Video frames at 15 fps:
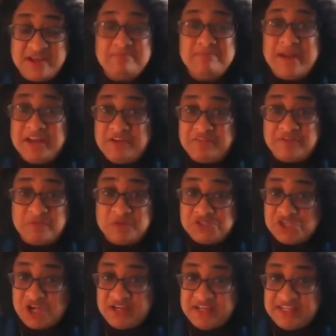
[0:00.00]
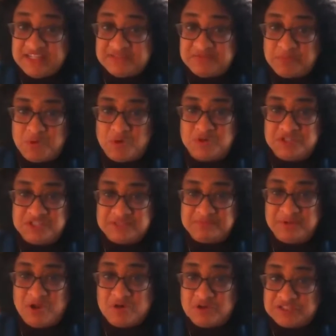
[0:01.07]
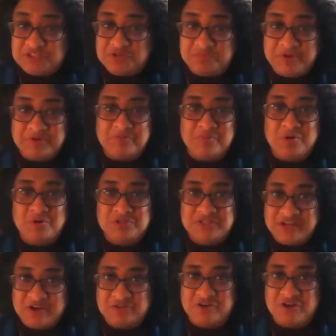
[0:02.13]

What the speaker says: Many of them were Chinese reporters and bloggers who'd been reporting on